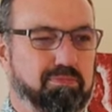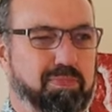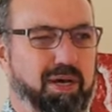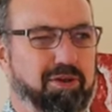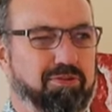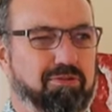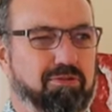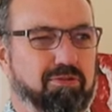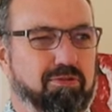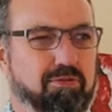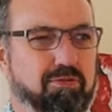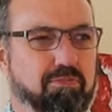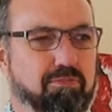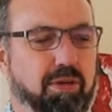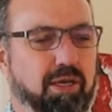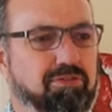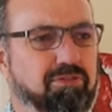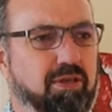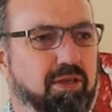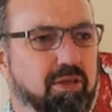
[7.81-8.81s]
Bus?
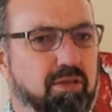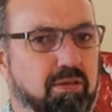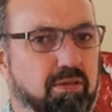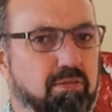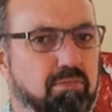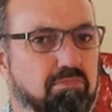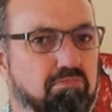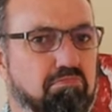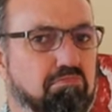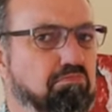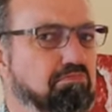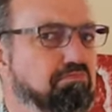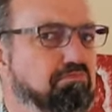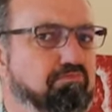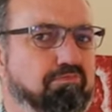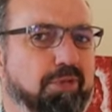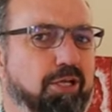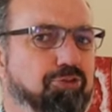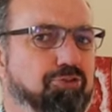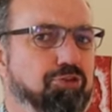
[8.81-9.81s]
Bussy?
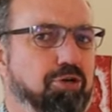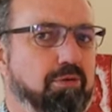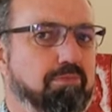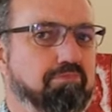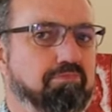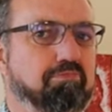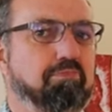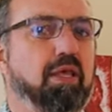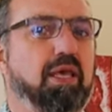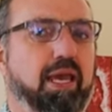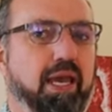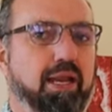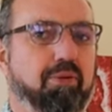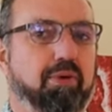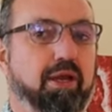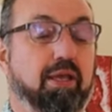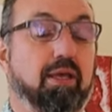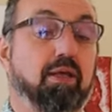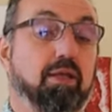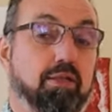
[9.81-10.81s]
Not sure.
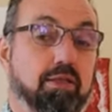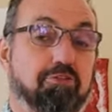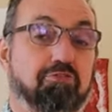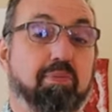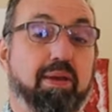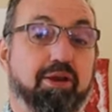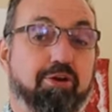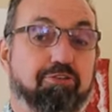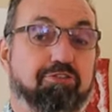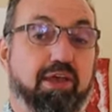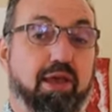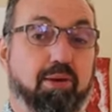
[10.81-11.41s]
Anyway, let's make our